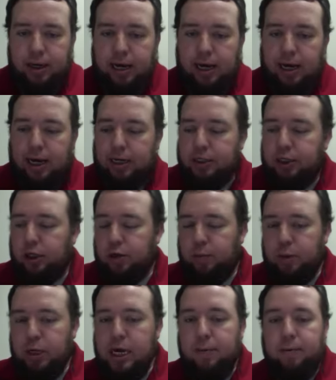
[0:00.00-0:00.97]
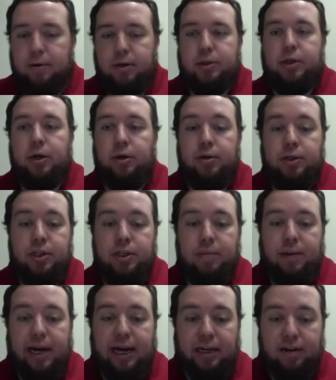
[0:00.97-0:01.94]
So you'll be able to turn to the
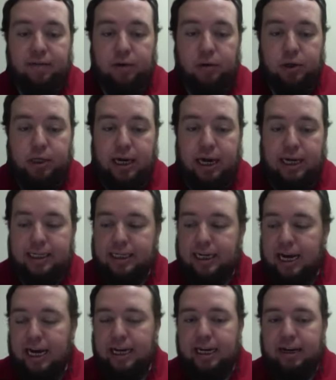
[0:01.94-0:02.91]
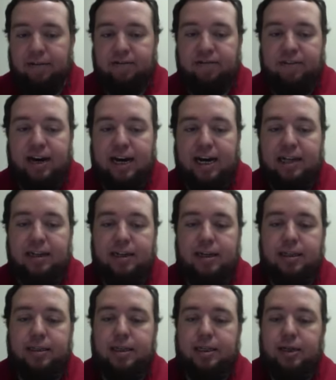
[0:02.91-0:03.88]
back of your Scott's Guide and find the
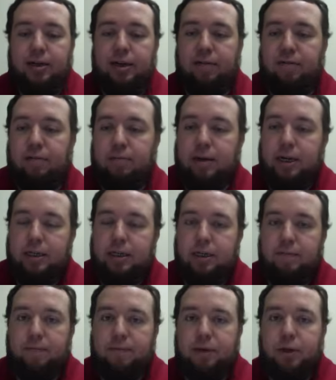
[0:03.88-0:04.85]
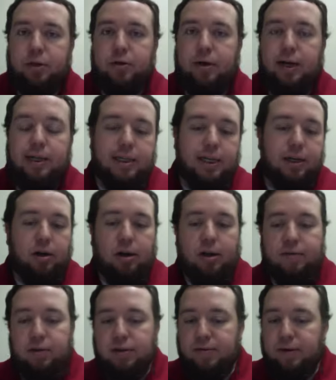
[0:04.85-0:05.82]
necessary information to translate
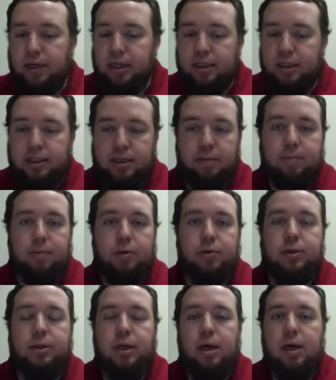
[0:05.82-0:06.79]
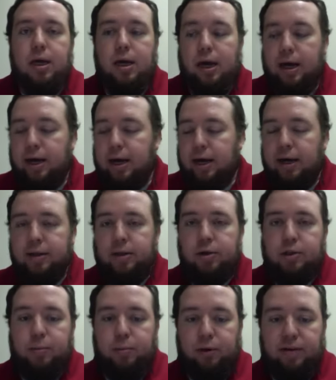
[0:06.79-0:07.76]
all of those various symbols,
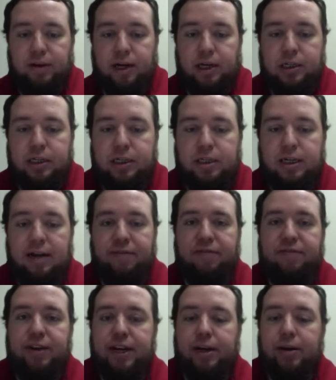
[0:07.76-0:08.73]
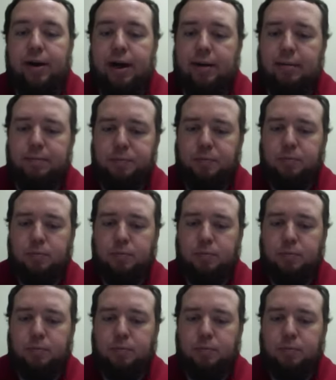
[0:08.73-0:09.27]
those abbreviations, and figure out